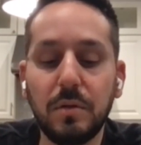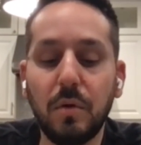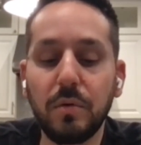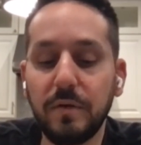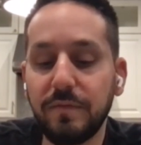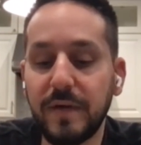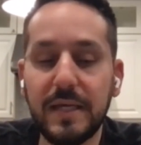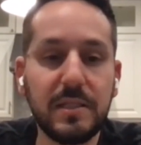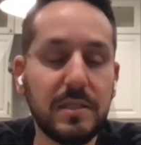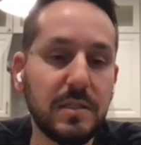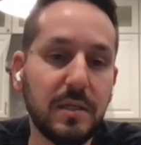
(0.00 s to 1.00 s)
go to
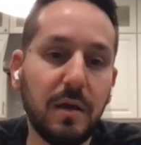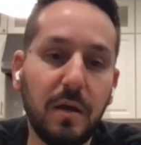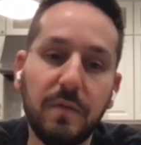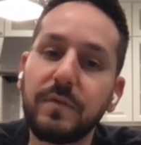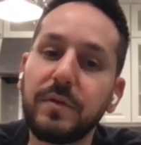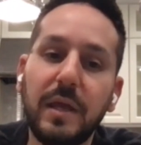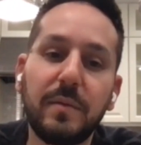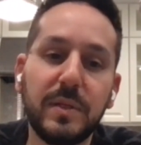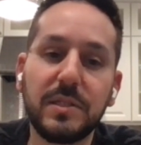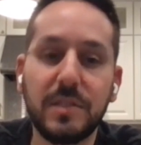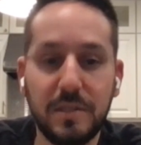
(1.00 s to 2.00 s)
fights to cover
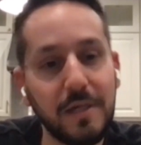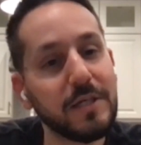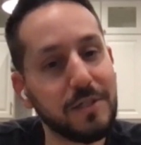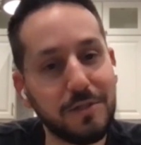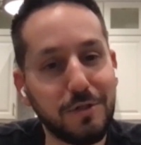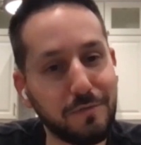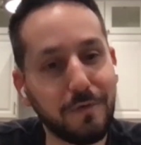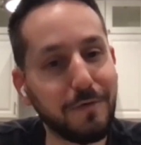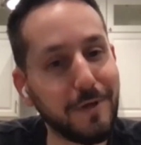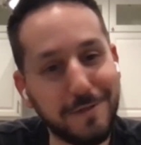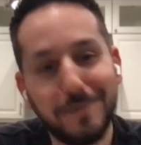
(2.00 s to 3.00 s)
them. It's just for
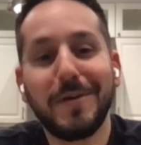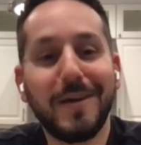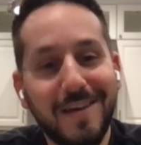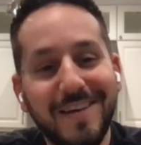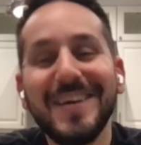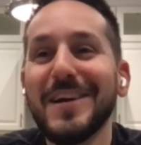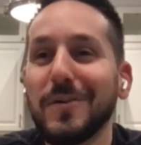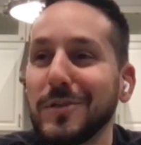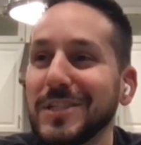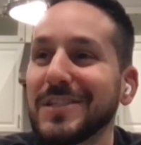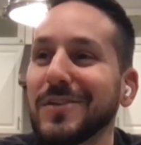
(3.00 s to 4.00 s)
fun, uh,
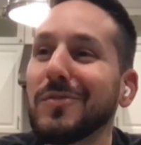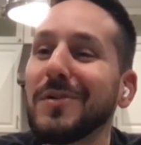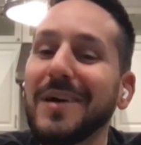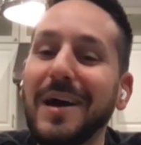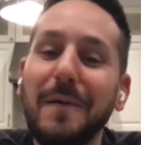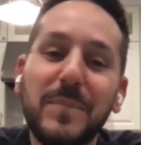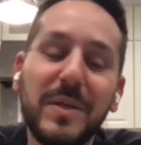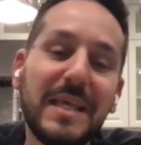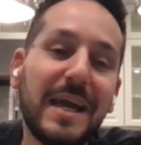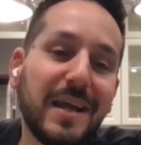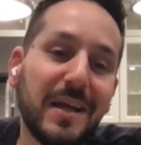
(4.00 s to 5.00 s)
which is yeah. Mm-hmm. cool. Um, but
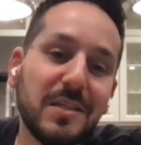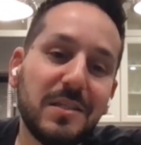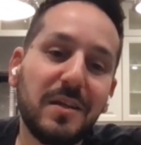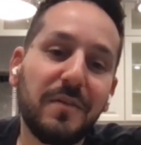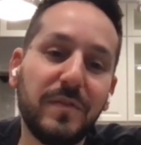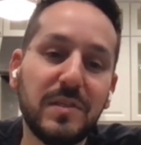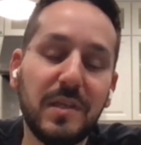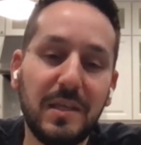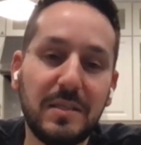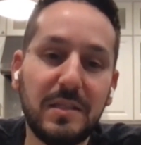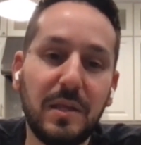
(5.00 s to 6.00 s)
that kind of stuff is
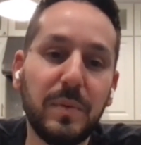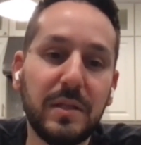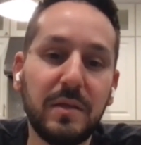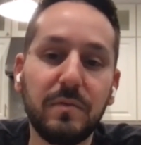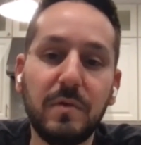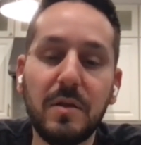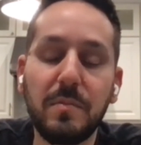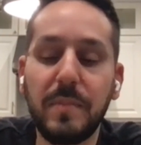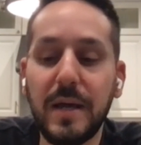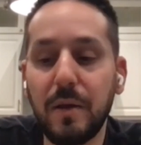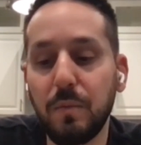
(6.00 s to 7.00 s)
is typically run
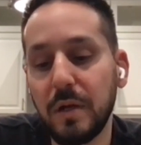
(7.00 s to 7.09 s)
by